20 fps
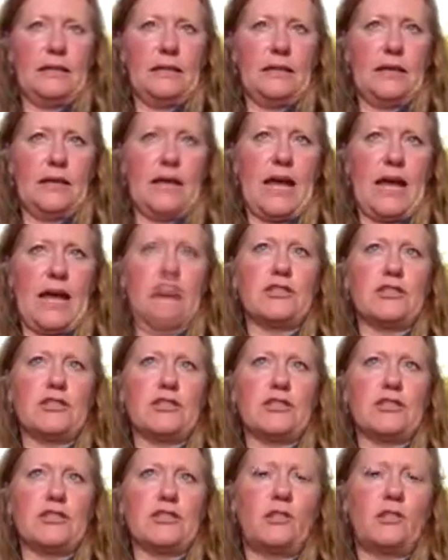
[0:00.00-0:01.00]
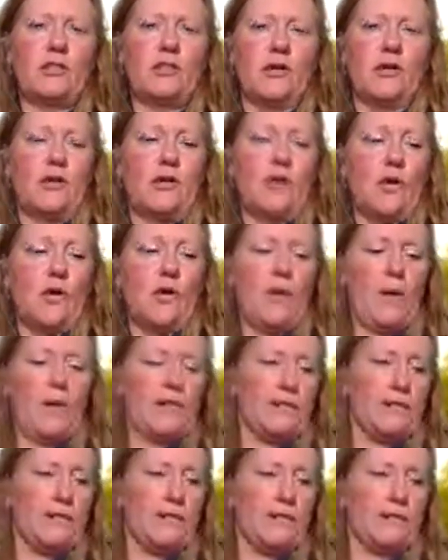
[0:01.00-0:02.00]
it has to go through a whole
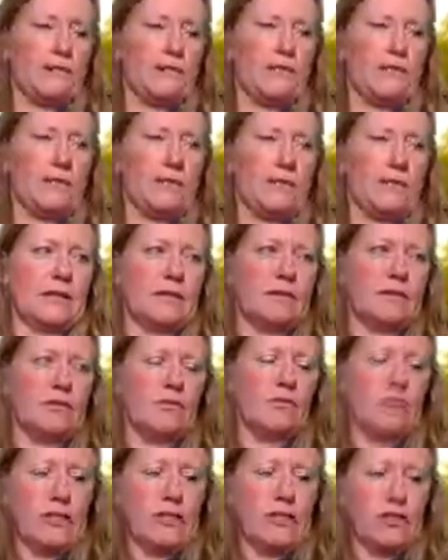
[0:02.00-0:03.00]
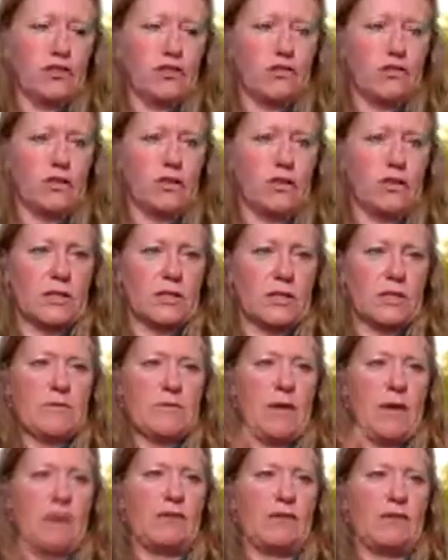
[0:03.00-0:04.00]
bunch of the registrants or companies
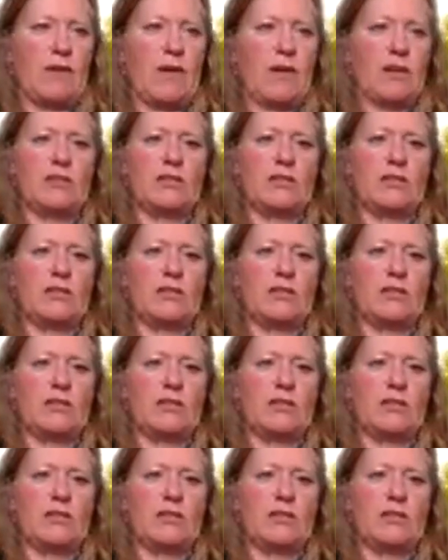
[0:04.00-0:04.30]
that manufacture